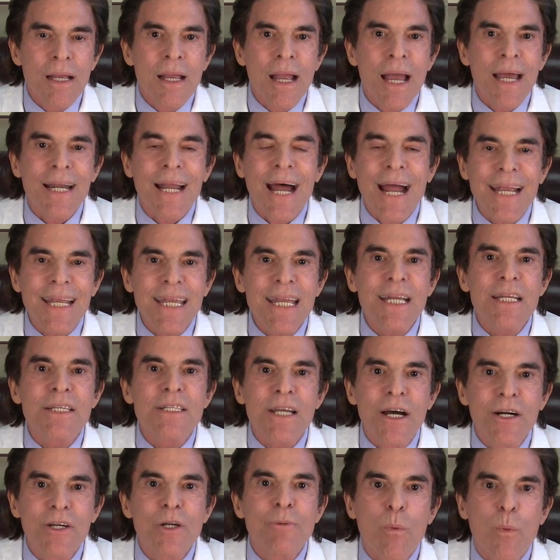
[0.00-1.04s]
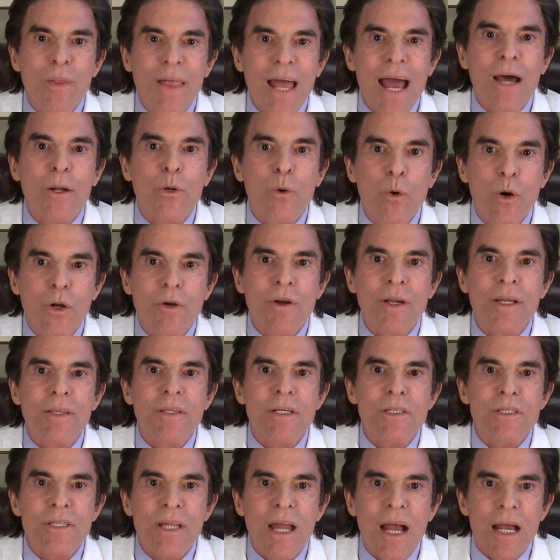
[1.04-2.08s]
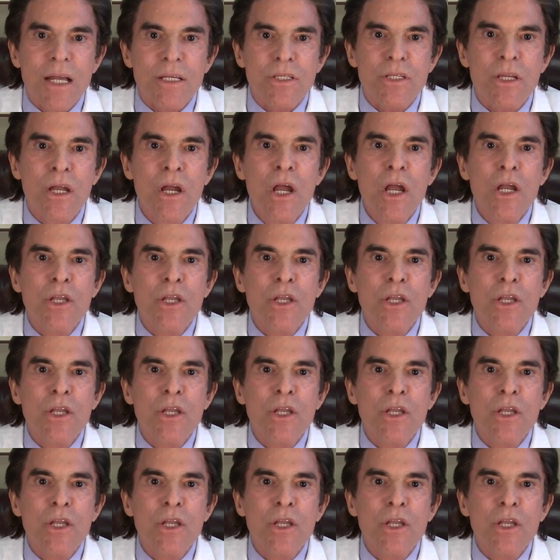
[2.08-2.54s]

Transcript: And I can't tell you without ordering this test.